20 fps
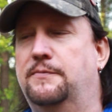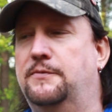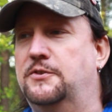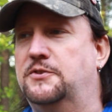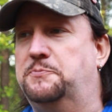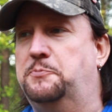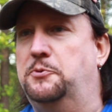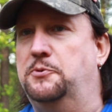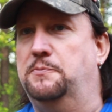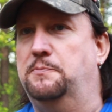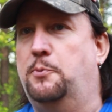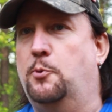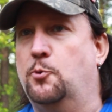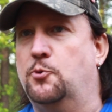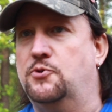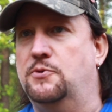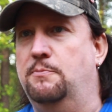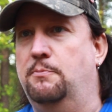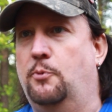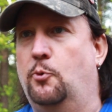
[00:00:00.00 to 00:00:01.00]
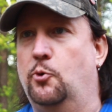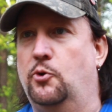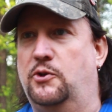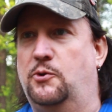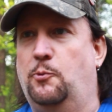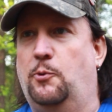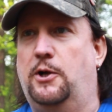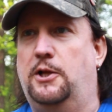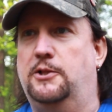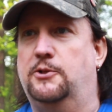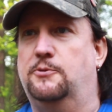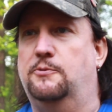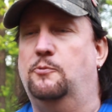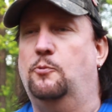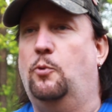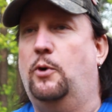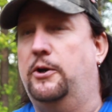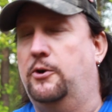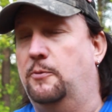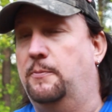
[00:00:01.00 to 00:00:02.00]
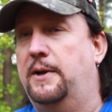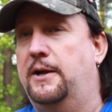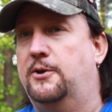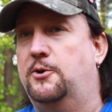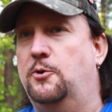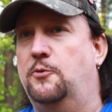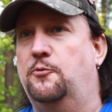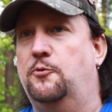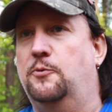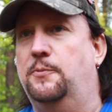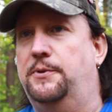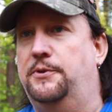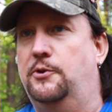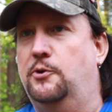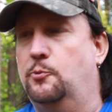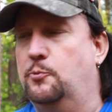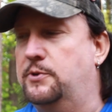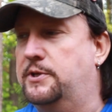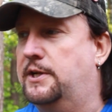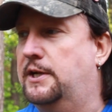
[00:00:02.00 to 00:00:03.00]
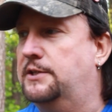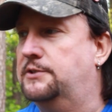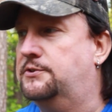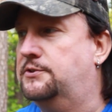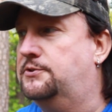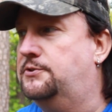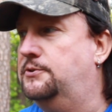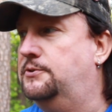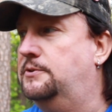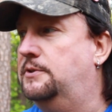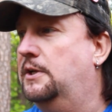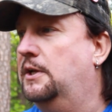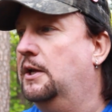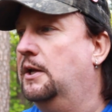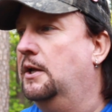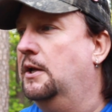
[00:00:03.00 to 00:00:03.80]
Just pour some boiling water back over them and they'll reconstitute.